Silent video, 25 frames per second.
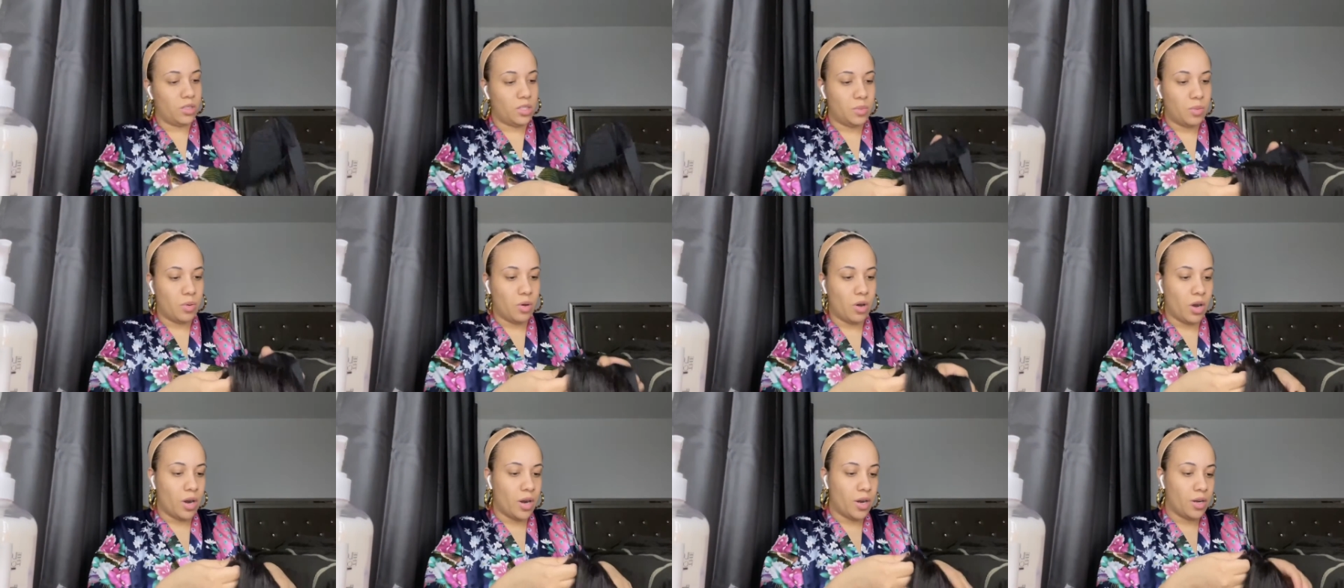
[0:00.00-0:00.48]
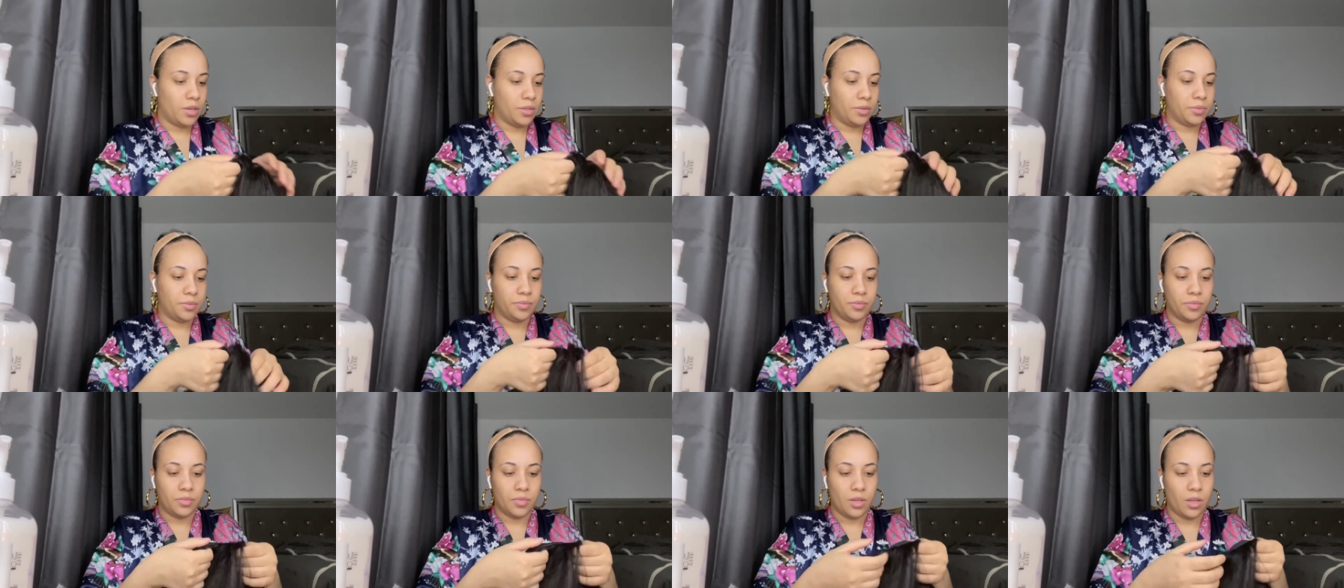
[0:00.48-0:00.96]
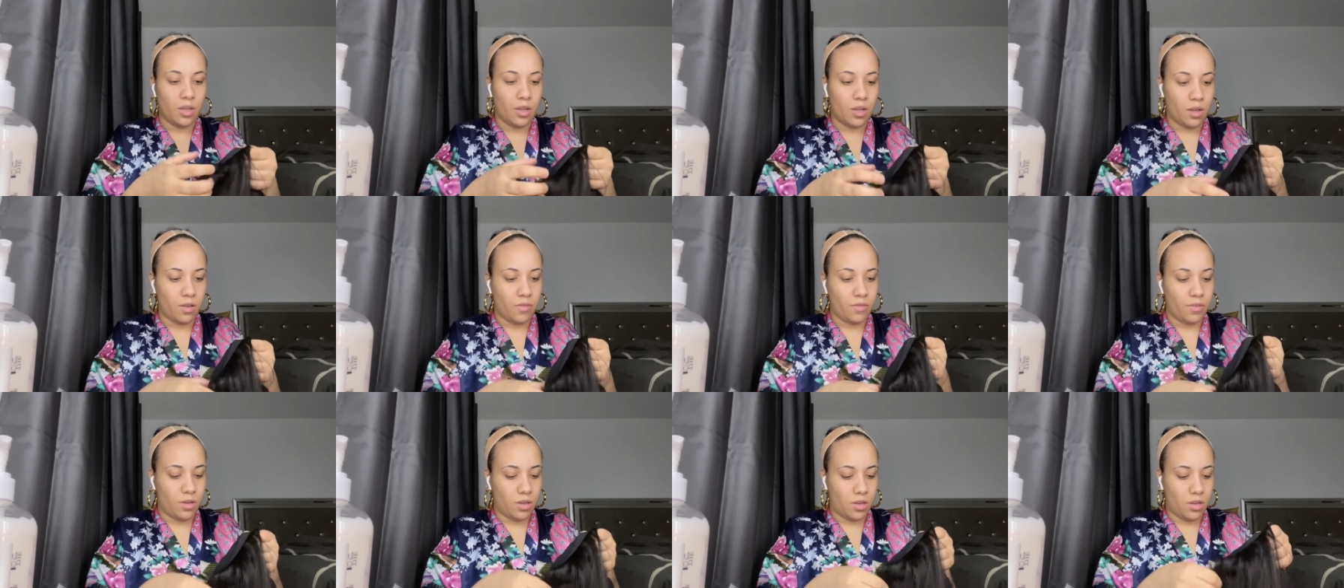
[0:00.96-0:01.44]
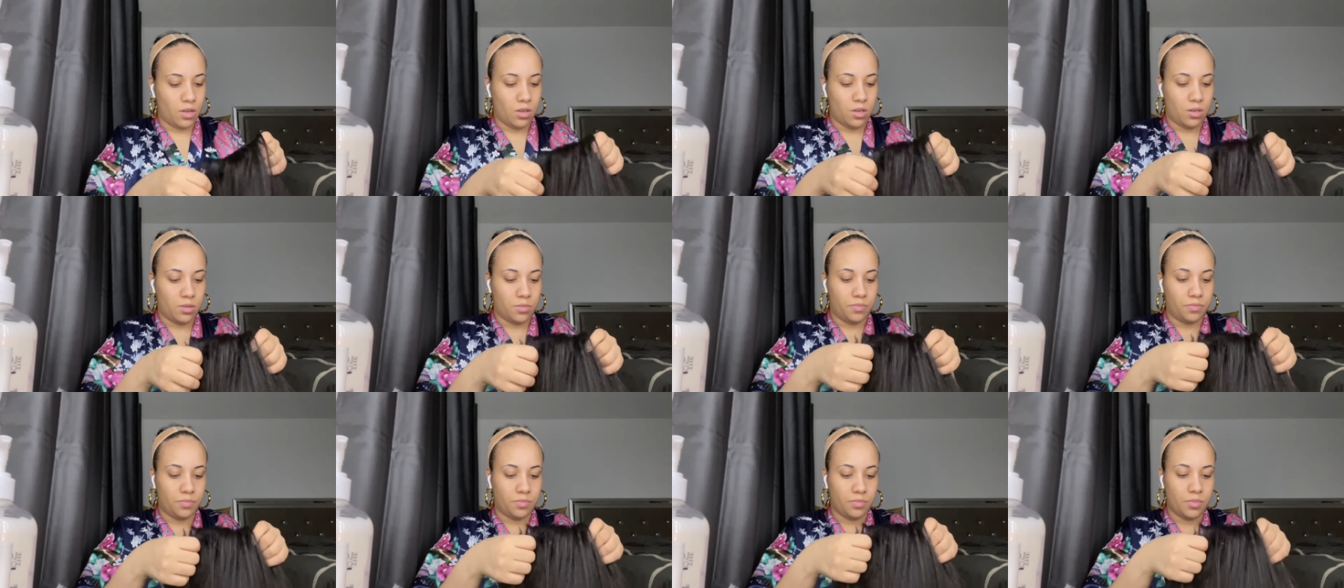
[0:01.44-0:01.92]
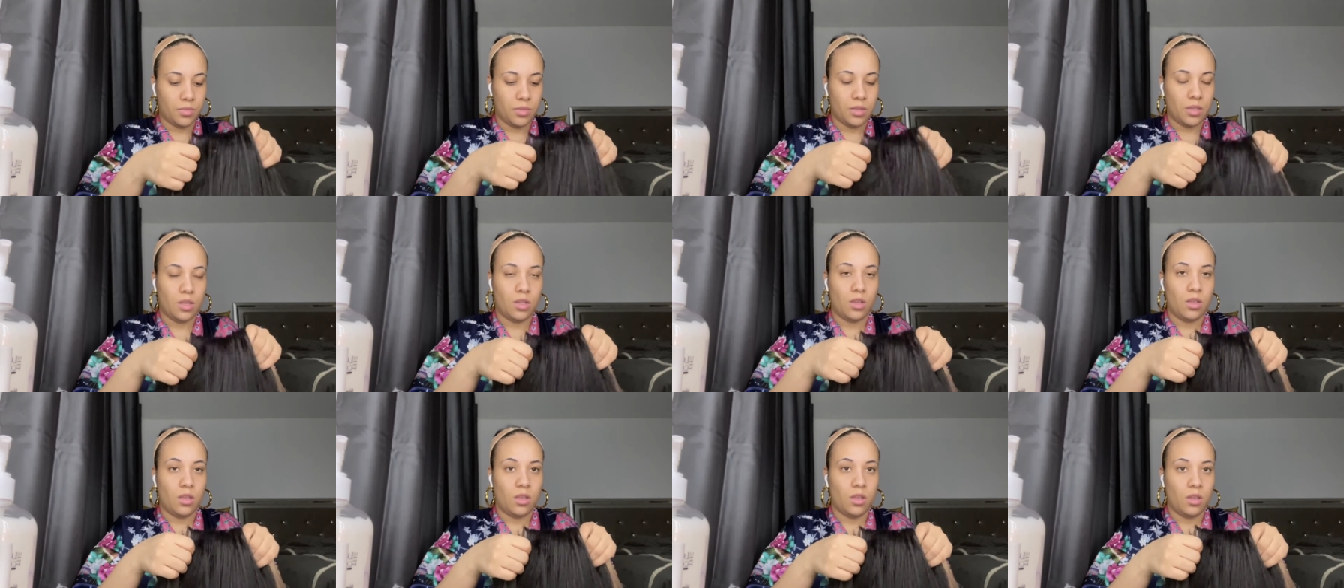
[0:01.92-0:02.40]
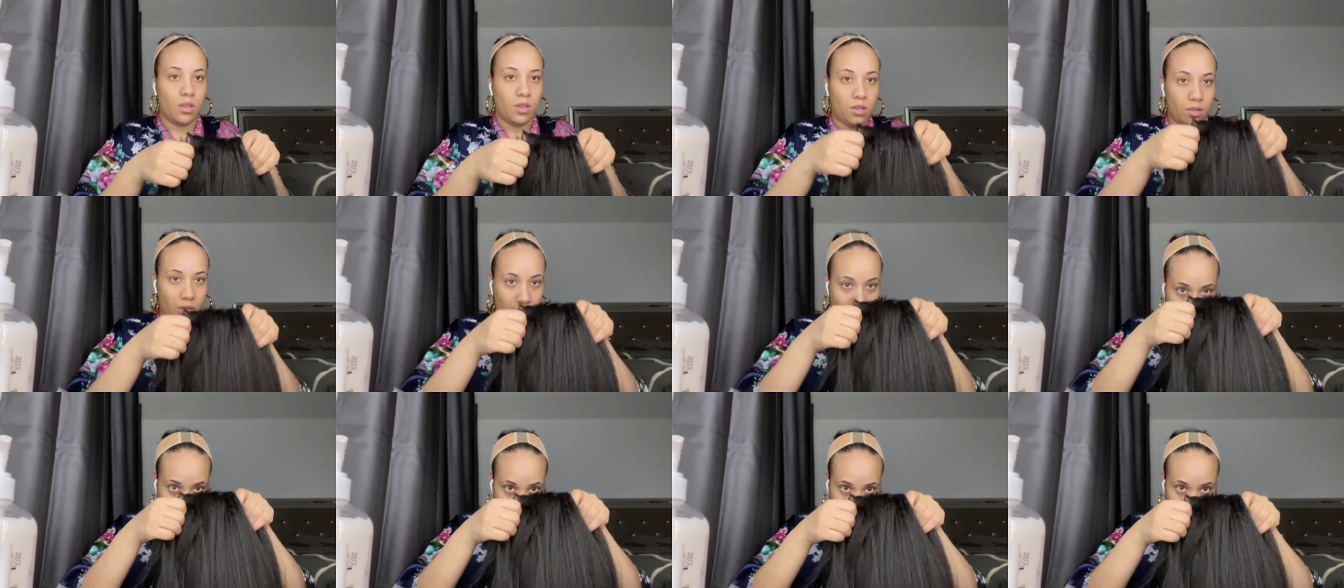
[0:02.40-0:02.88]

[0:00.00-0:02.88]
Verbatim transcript: part of um, not really